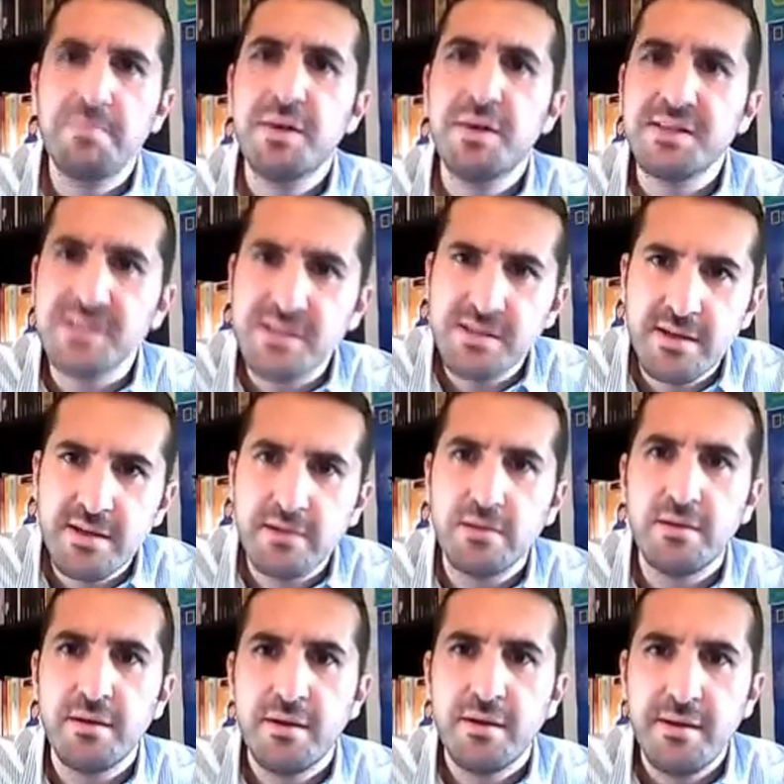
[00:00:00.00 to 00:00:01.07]
but it's
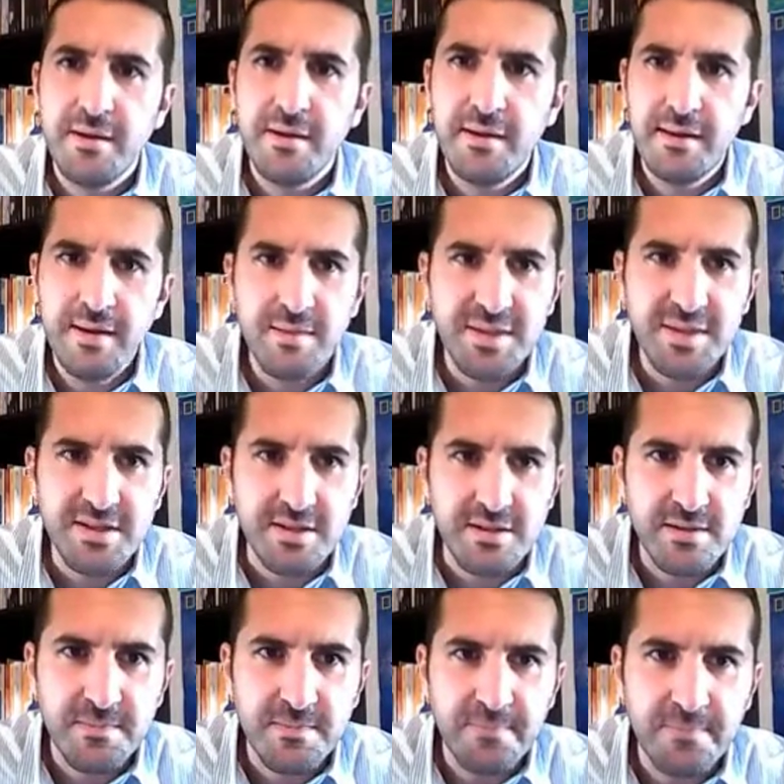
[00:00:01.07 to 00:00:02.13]
still limited,